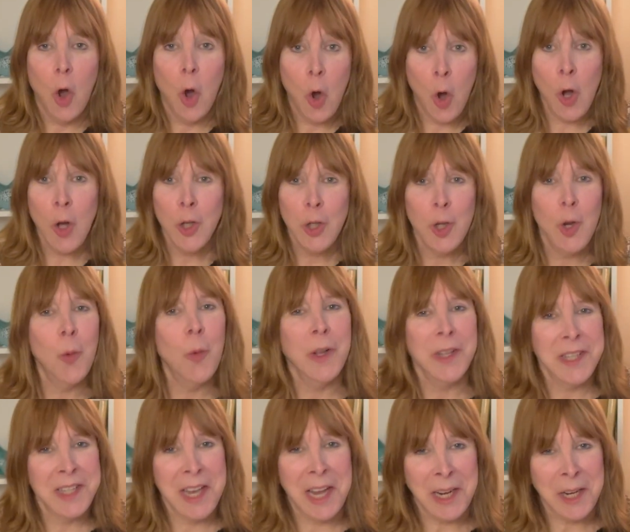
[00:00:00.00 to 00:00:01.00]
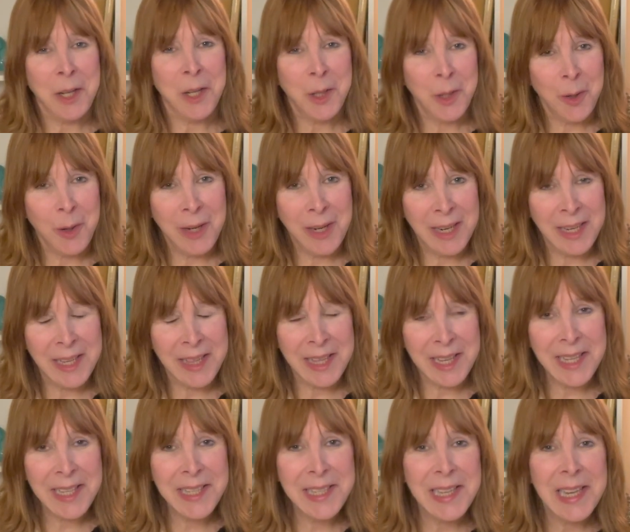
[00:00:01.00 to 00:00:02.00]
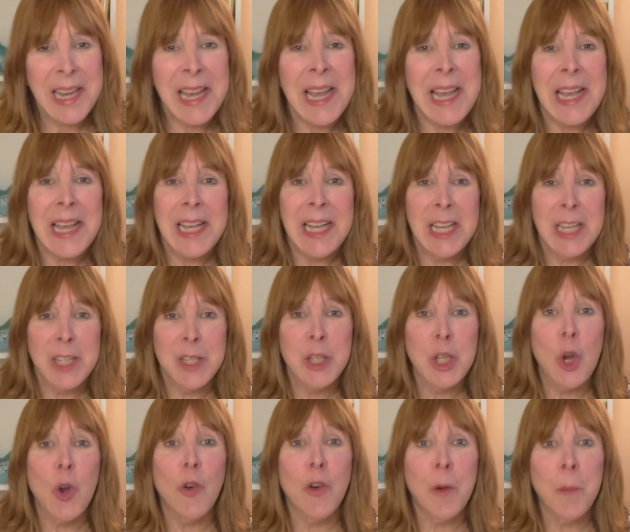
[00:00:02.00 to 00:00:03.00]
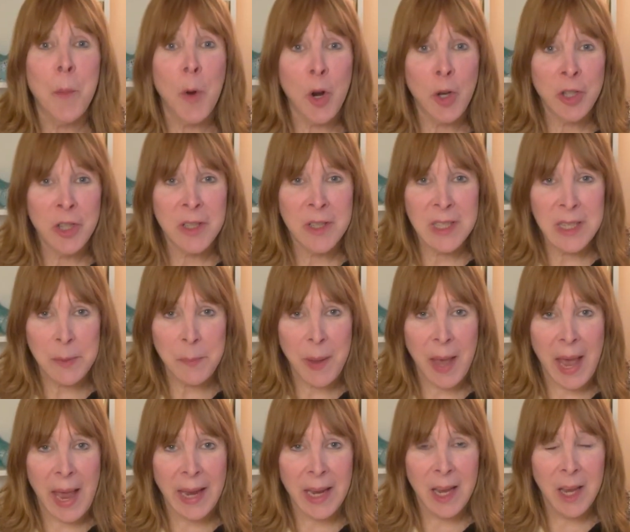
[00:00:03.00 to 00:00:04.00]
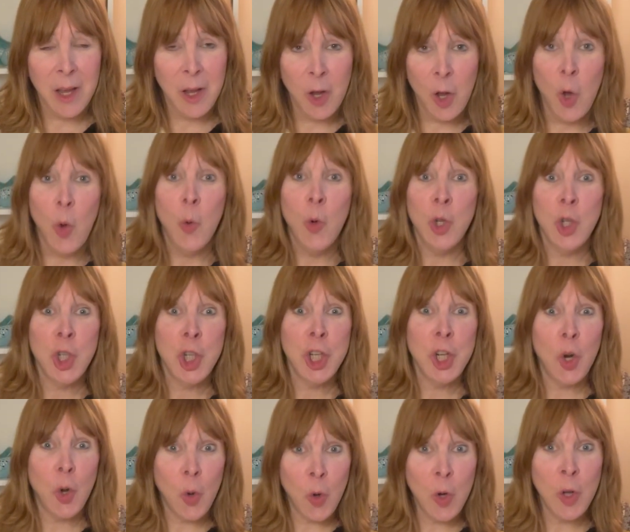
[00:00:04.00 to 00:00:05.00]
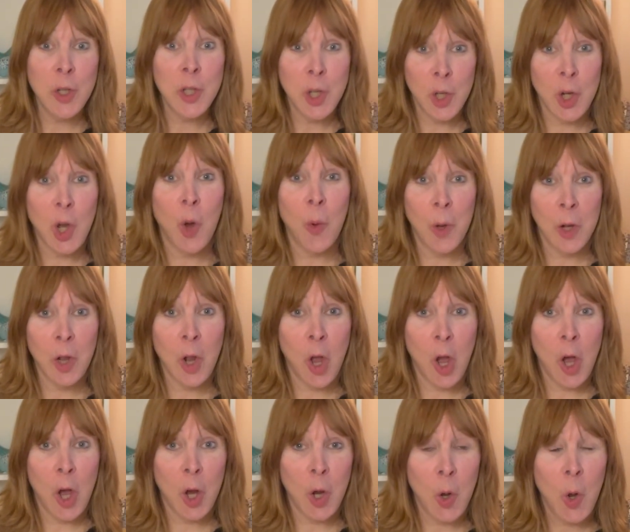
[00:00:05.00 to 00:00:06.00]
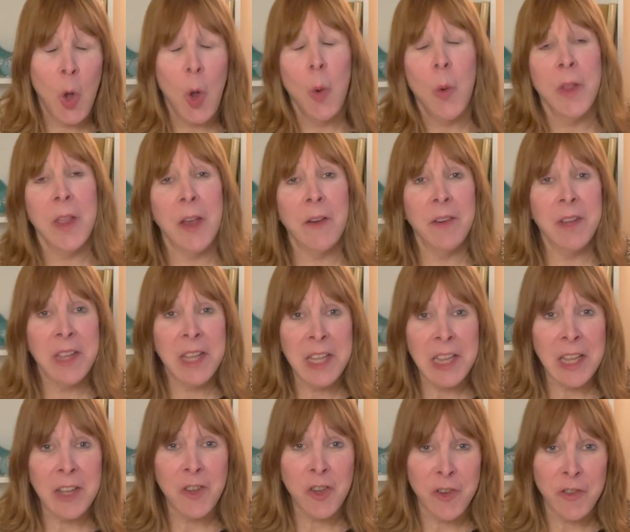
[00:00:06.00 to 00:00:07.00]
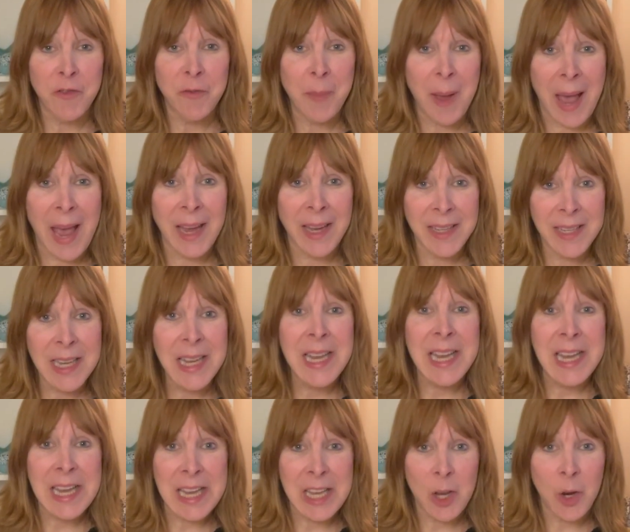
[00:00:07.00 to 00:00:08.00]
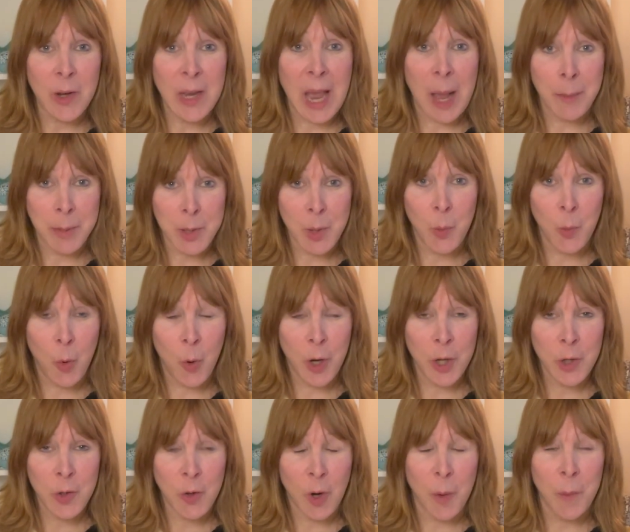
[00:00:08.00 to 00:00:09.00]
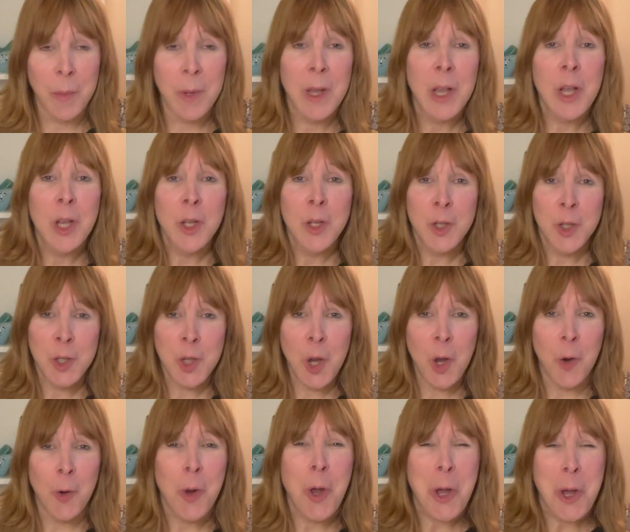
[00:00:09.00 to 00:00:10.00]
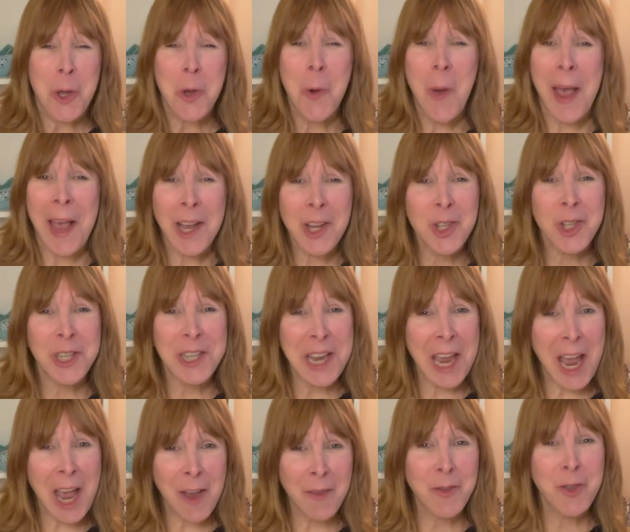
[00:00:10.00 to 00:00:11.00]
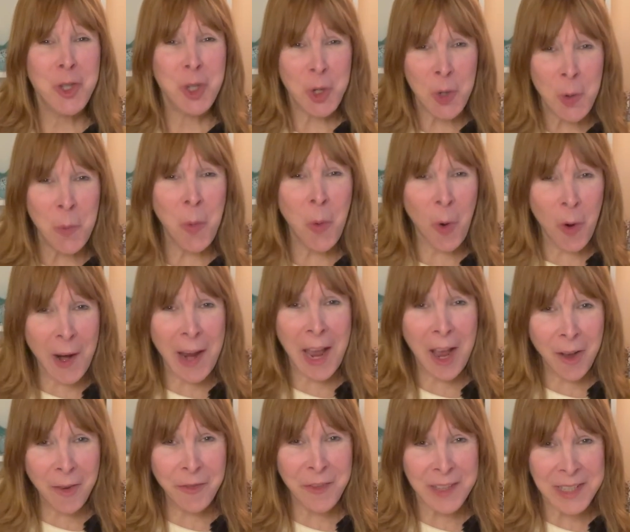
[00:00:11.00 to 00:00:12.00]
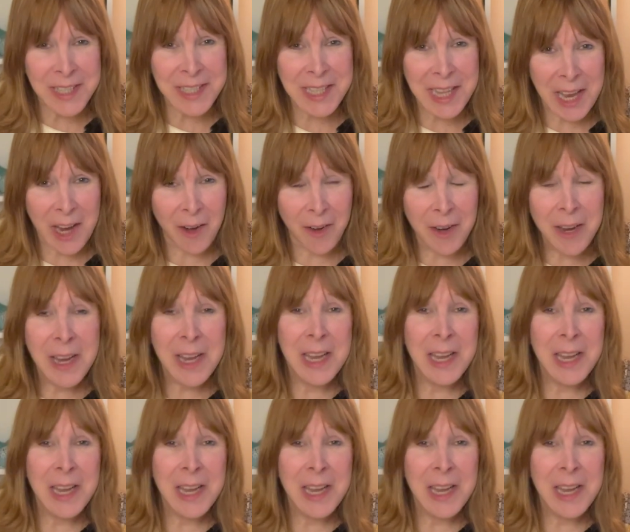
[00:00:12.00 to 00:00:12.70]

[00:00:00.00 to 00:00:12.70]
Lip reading: Also, what's not included in this is your emergency pack, which should also go along with everything that you've packed in your capsule wardrobe. So you actually have 2 more outfits there.